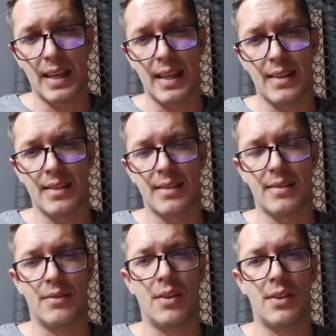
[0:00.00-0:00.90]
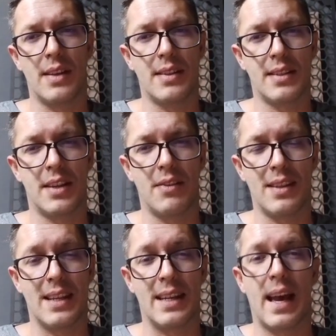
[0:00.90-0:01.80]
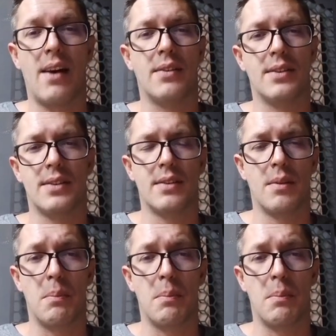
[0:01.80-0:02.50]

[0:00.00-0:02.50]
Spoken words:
is not necessarily the loudest